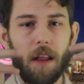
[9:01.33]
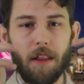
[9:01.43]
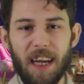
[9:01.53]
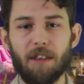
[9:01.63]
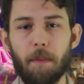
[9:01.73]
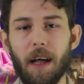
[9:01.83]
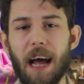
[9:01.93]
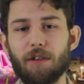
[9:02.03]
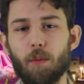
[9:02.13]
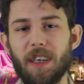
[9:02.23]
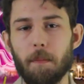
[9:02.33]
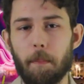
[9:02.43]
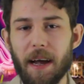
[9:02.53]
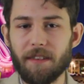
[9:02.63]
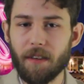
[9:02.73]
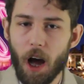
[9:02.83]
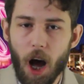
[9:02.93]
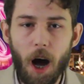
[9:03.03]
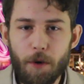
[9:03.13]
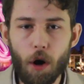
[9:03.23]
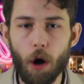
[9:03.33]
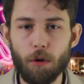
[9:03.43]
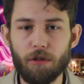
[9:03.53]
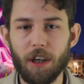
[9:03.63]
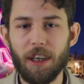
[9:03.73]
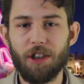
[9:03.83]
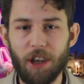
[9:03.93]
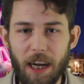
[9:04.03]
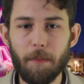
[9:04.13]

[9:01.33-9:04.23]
It's been last week's bets. I'm your host, Jake